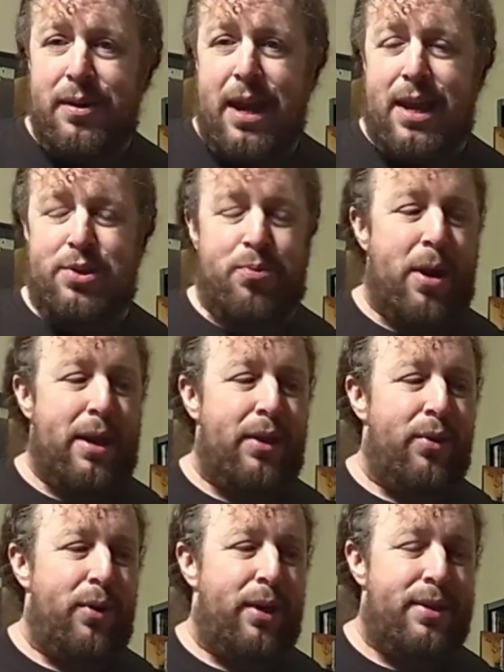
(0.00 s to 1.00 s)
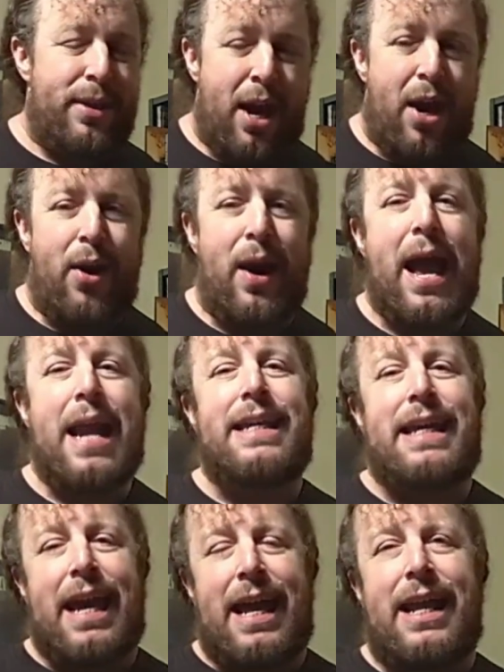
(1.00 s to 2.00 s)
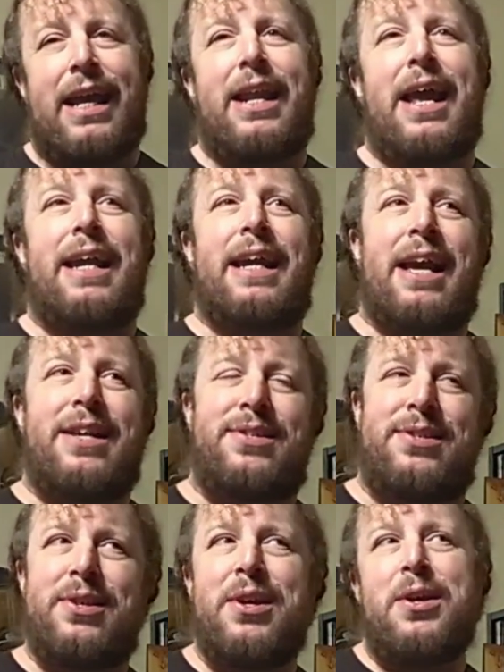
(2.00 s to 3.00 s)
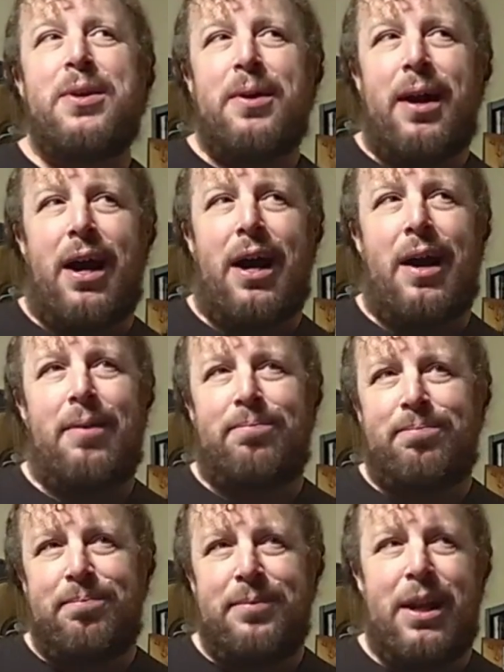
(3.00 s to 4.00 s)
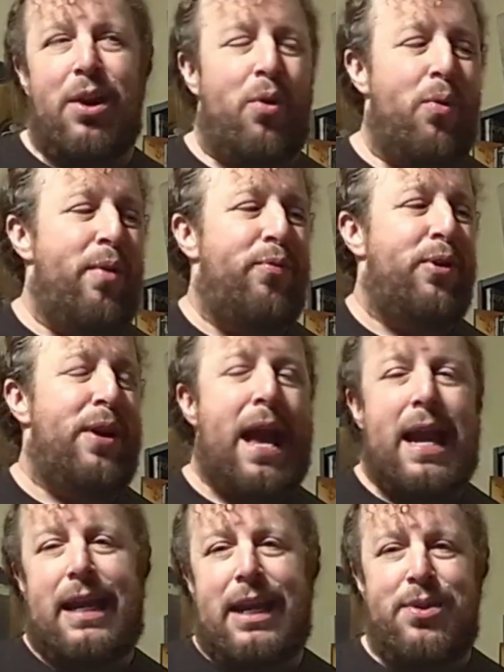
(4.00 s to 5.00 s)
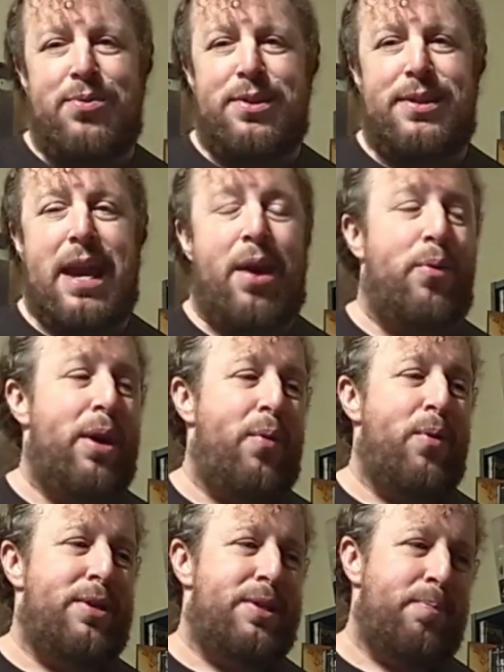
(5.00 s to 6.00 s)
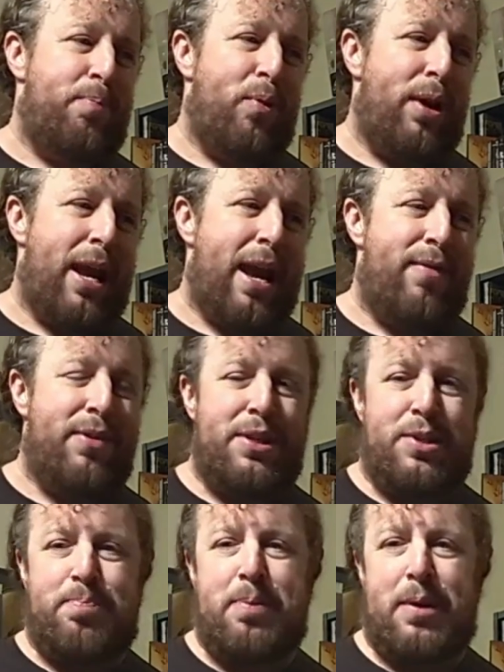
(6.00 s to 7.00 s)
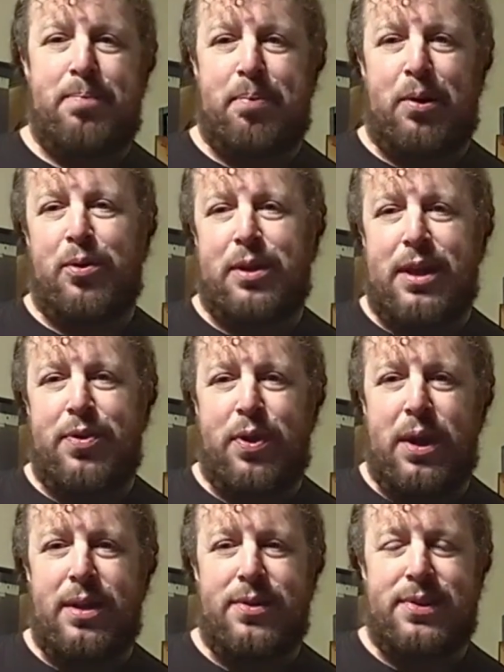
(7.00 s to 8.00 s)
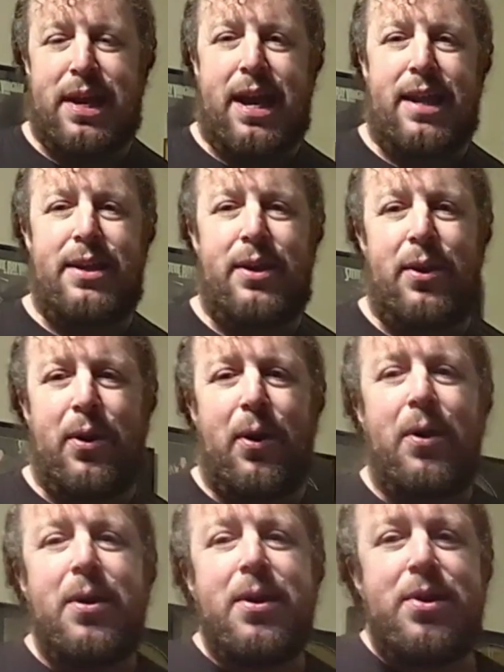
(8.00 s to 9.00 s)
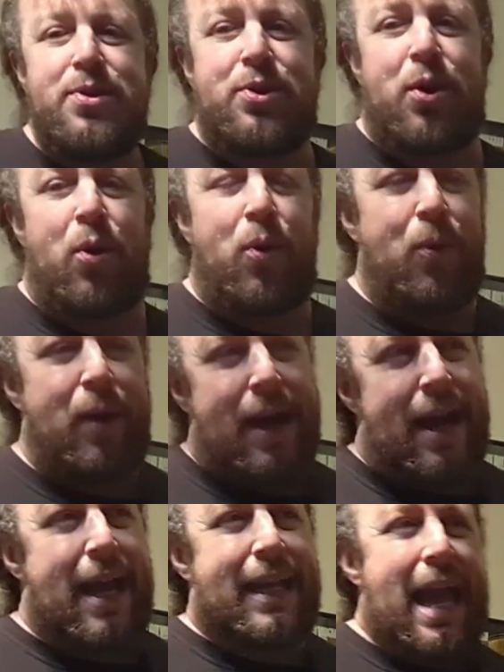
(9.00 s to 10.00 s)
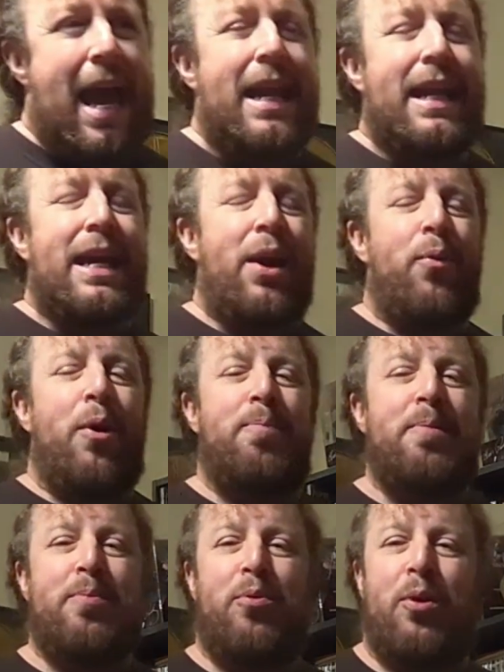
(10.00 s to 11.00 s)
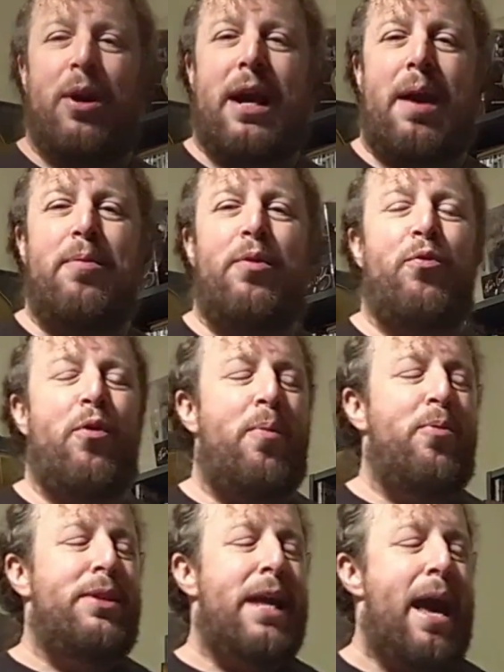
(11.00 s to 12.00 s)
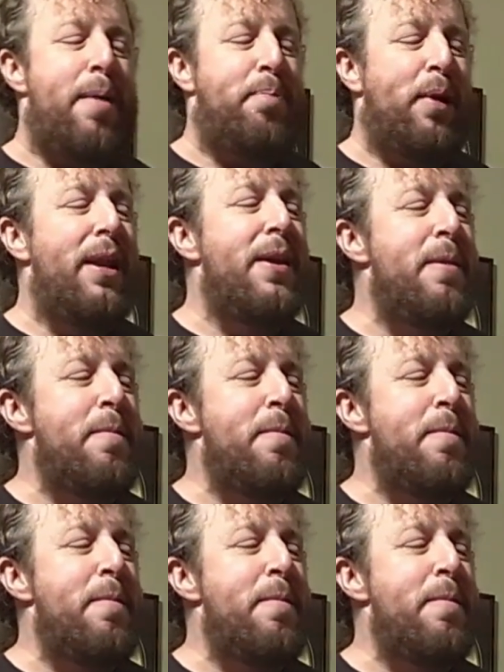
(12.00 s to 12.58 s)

as a regular guitar. I get it, I guess. You know, if you're not going to use it that way, what's the point of having these big bulky things on here? So I kind of get where people were coming from with that, but